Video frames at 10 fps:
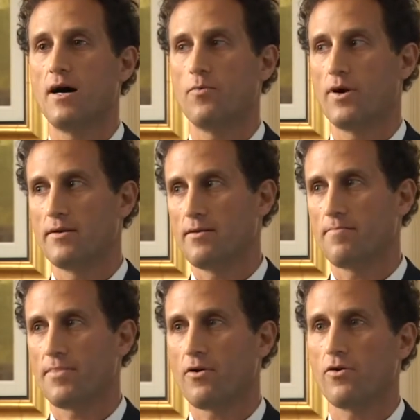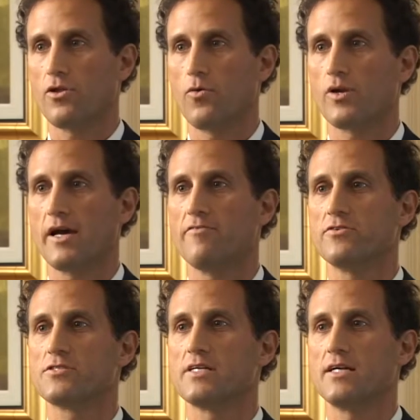when there are lower
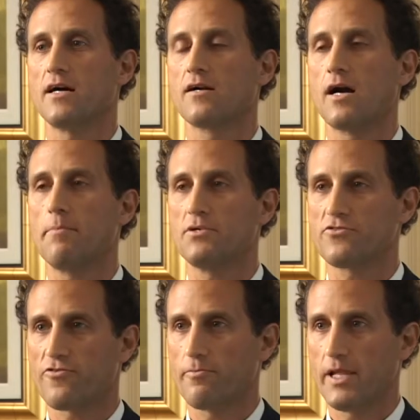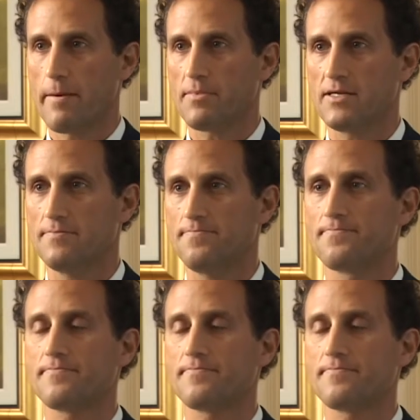levels, it uncouples from leptin.